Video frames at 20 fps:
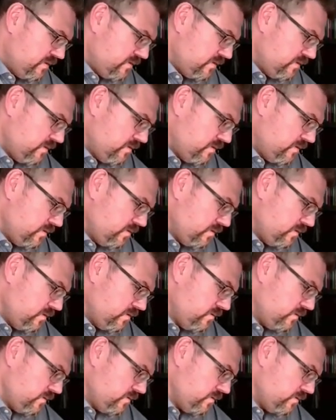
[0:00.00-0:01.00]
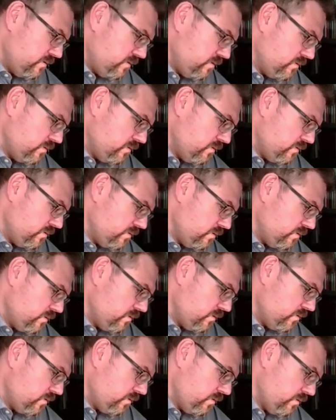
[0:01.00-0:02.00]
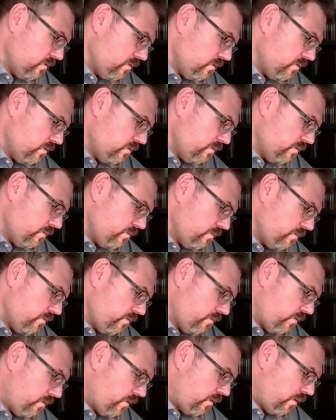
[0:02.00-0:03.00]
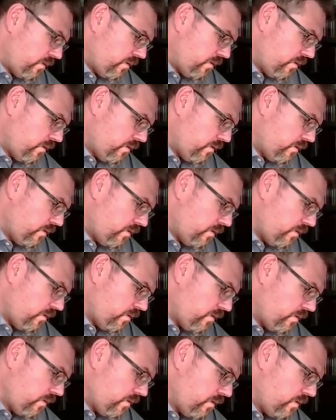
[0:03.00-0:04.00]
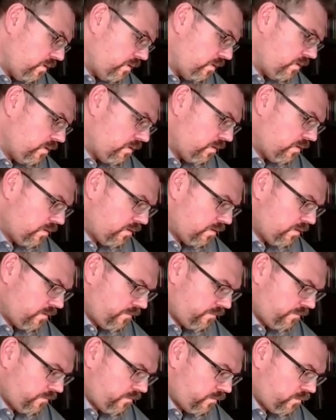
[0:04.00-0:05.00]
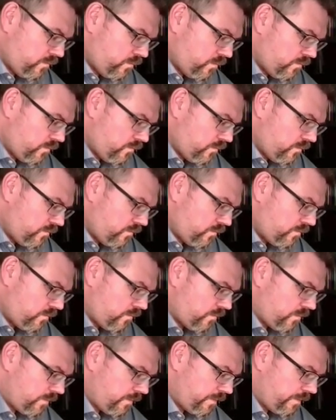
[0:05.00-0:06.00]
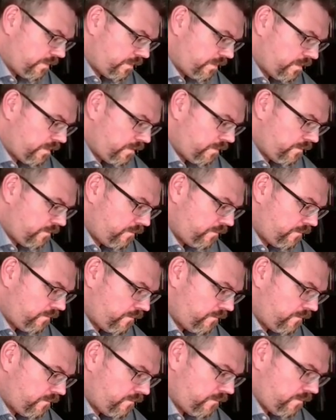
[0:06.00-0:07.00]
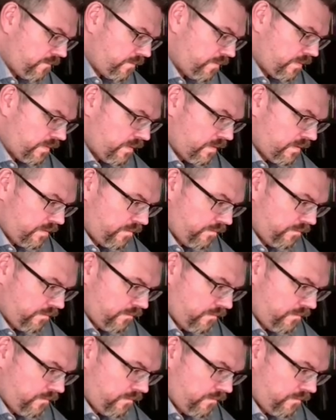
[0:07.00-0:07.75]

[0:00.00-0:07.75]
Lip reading: No one is speaking in this clip.